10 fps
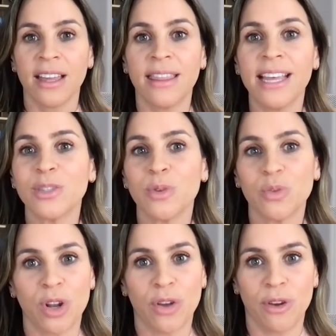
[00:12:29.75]
This was
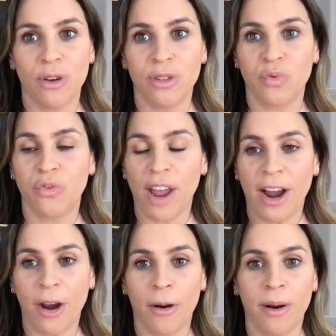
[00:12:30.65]
one of those
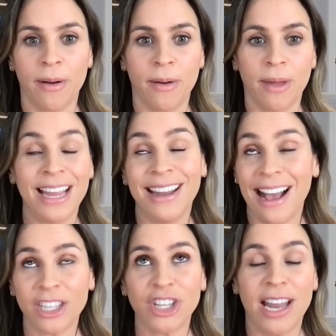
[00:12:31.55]
rare, and
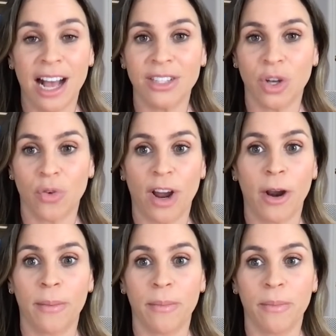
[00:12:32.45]
actually not so
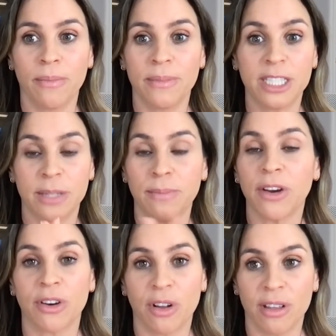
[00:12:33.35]
rare, just
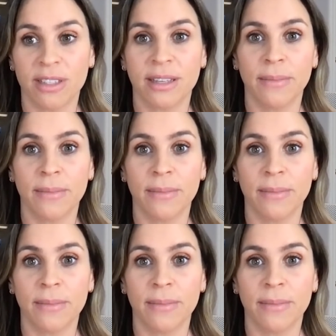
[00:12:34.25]
miracles.